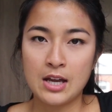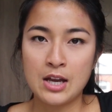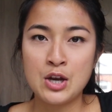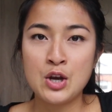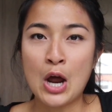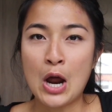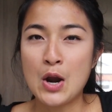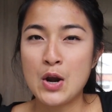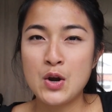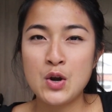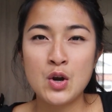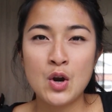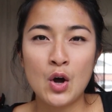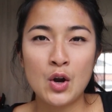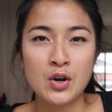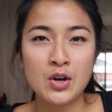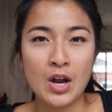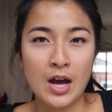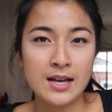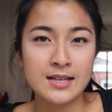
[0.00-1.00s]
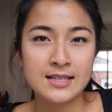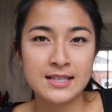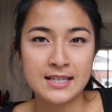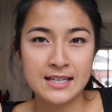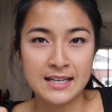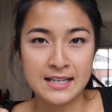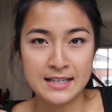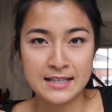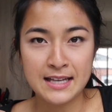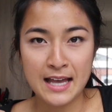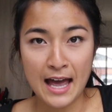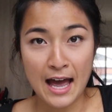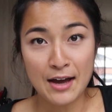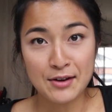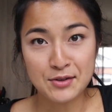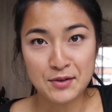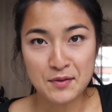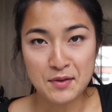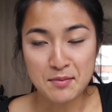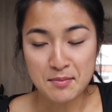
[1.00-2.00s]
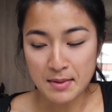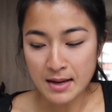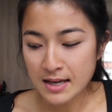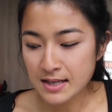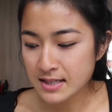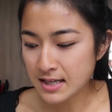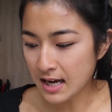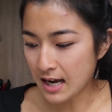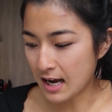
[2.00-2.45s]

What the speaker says: non-niceties out of the meat,